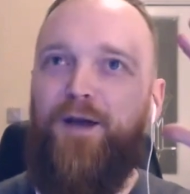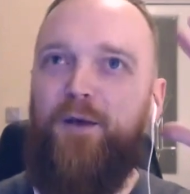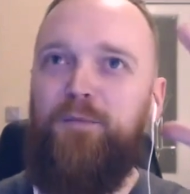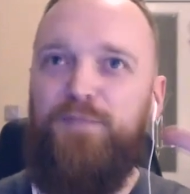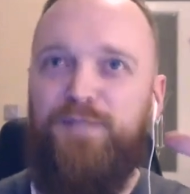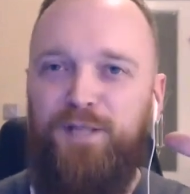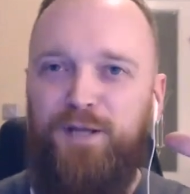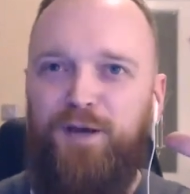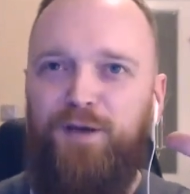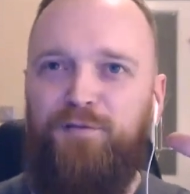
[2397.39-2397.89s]
the
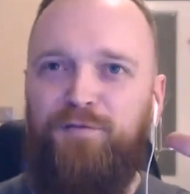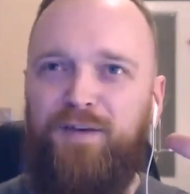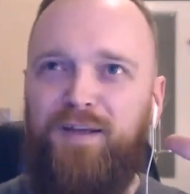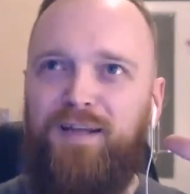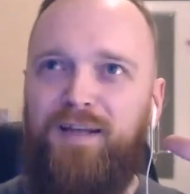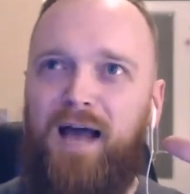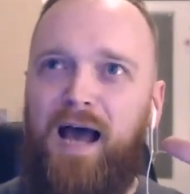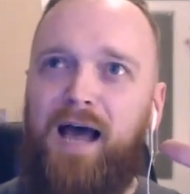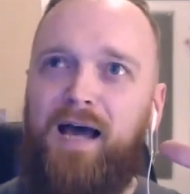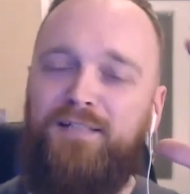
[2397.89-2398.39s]

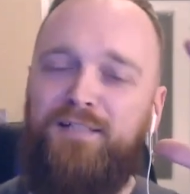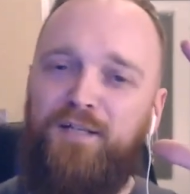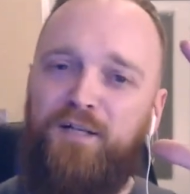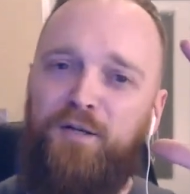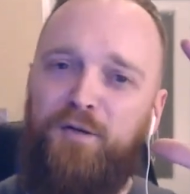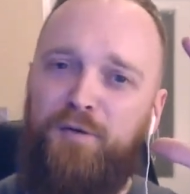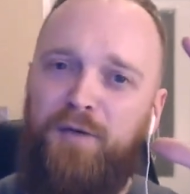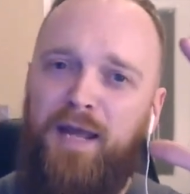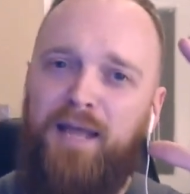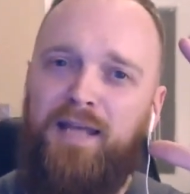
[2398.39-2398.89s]
observing as
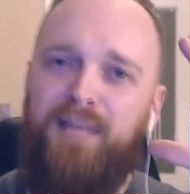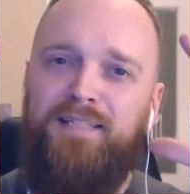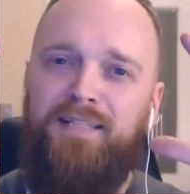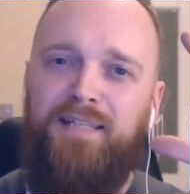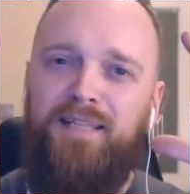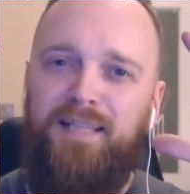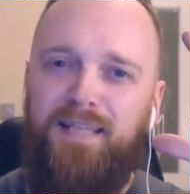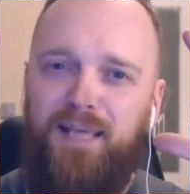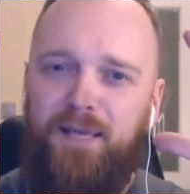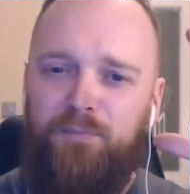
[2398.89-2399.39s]

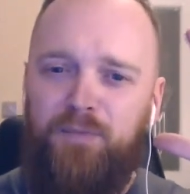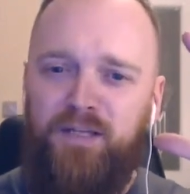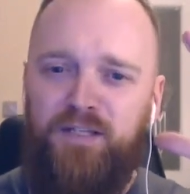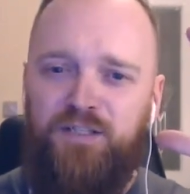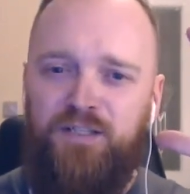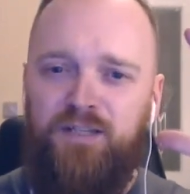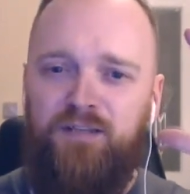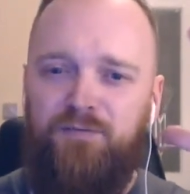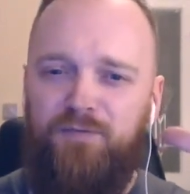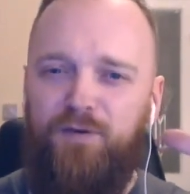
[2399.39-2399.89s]
creating the
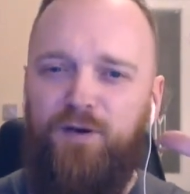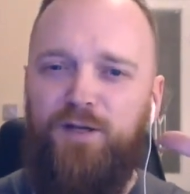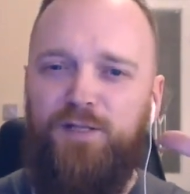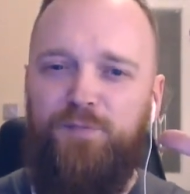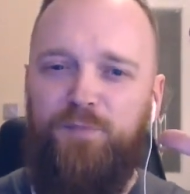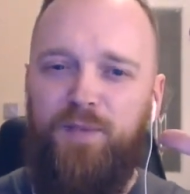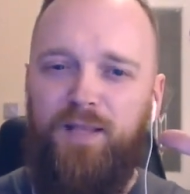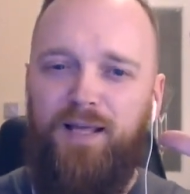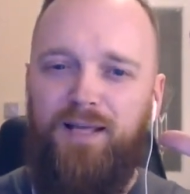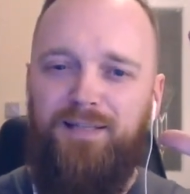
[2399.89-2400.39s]
image in the
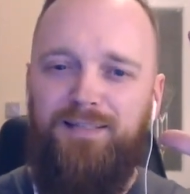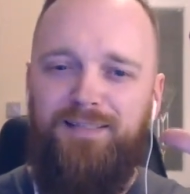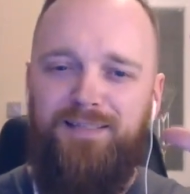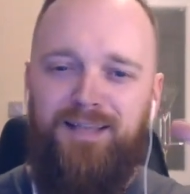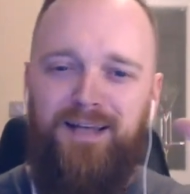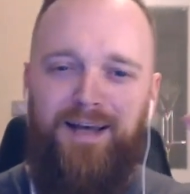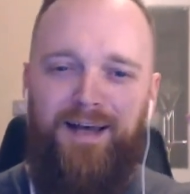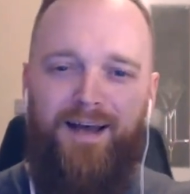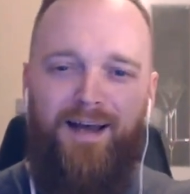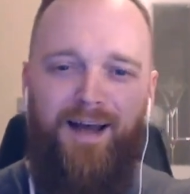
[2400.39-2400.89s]
first place.
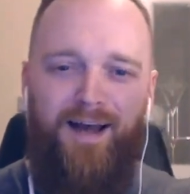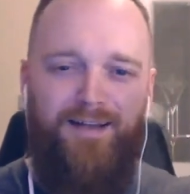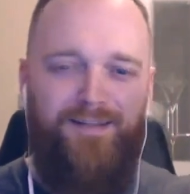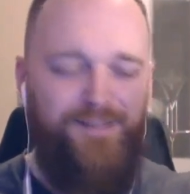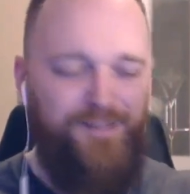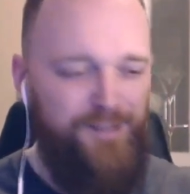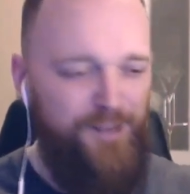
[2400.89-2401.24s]
Right. And